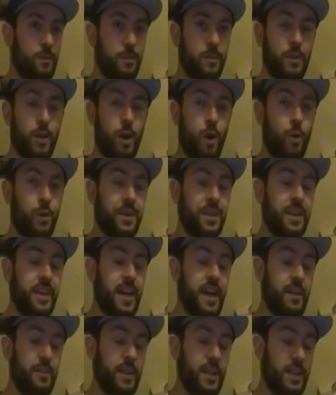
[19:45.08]
No, we
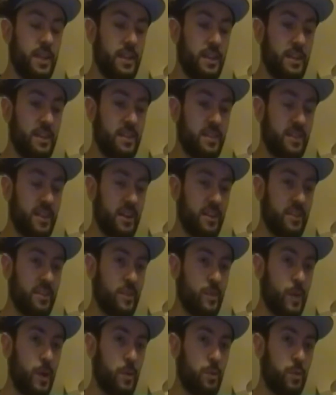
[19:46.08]
didn't have any
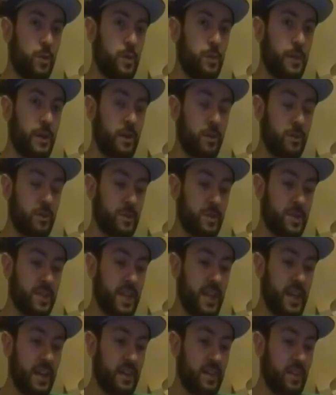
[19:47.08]
discussions about premarital
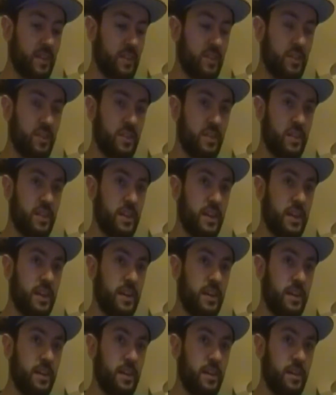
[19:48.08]
sex. It's just
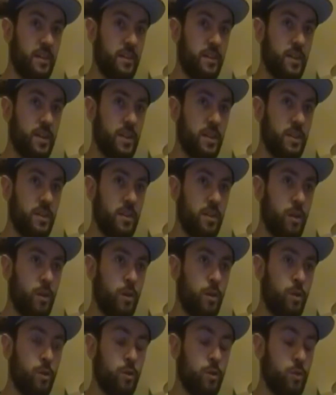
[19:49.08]
the
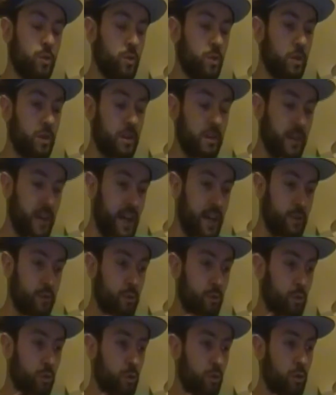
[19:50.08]
whole
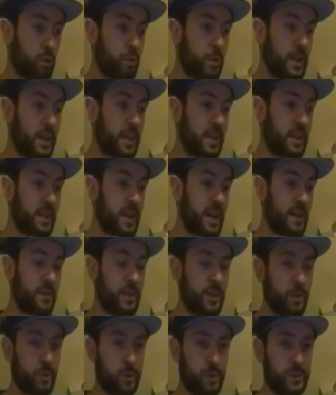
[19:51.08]
classroom and
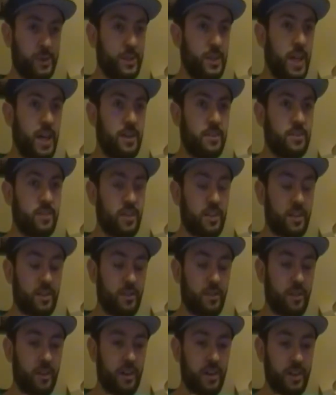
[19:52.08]
having the word sex
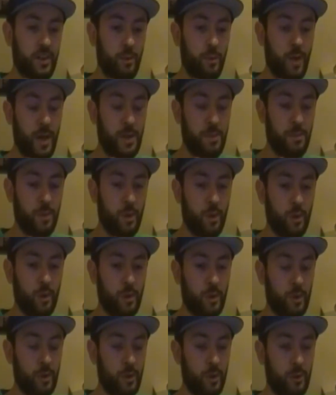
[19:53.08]
on on the
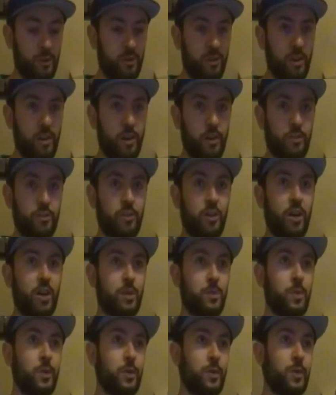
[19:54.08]
whiteboard or ch a
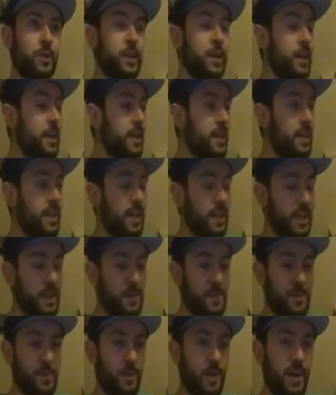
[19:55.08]
chalkboard kind of
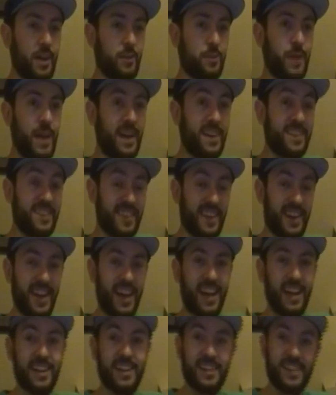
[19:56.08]
gave me flashbacks to
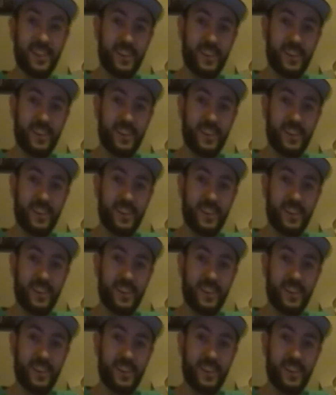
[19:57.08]
that.